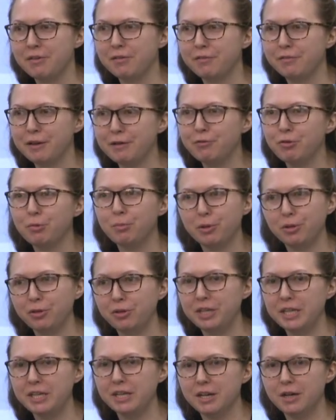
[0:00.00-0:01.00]

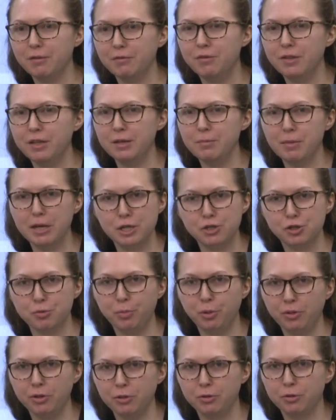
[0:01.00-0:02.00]
favorability of the major
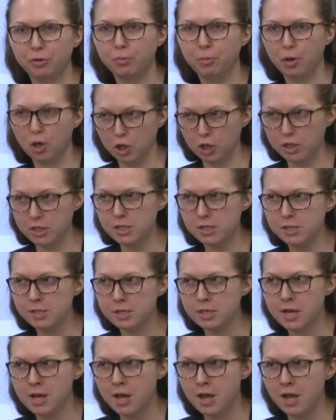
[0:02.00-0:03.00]
political
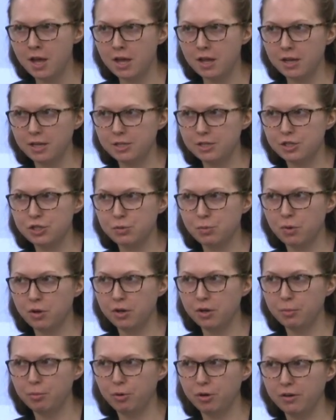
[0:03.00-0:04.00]
parties, and I just want
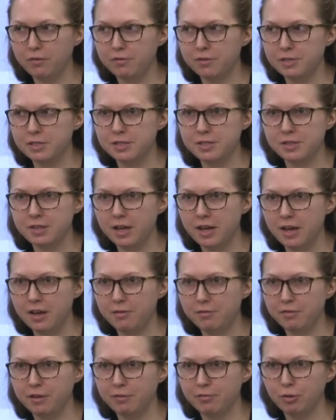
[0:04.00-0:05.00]
to preface
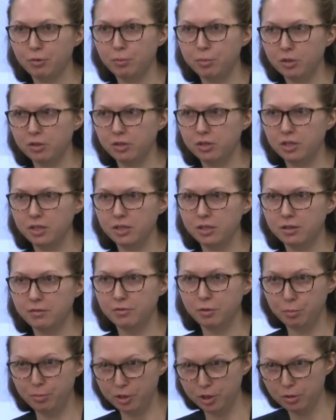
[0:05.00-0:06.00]
that favorability of
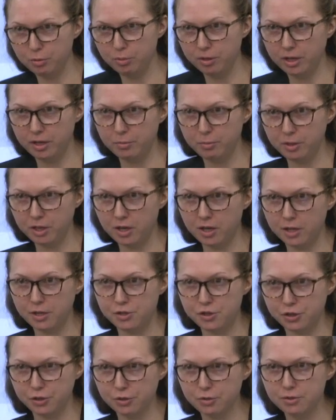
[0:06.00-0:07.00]
the beer bread
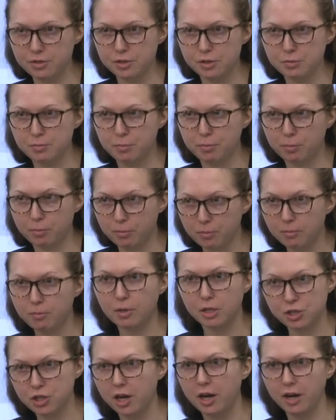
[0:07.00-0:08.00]
behind you is
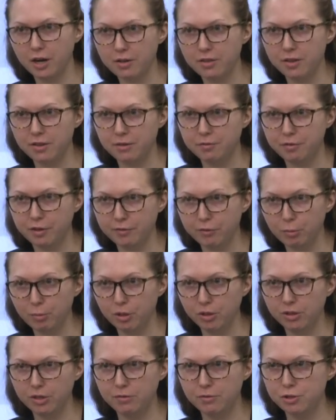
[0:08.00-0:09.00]
much higher than the
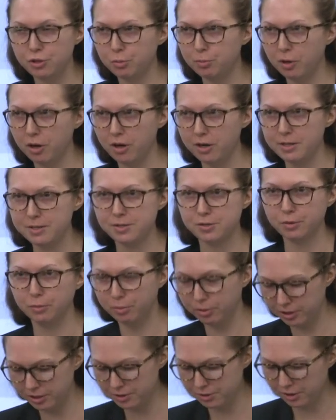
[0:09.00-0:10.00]
favorability of the two parties, so
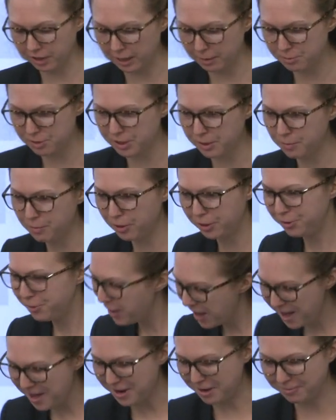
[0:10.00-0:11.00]
please grab some while you
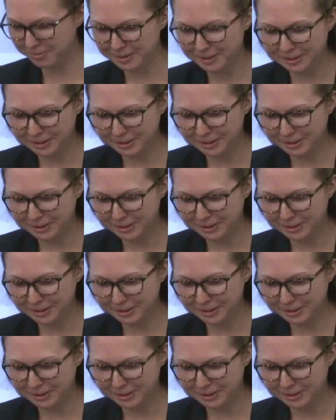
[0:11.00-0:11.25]
can.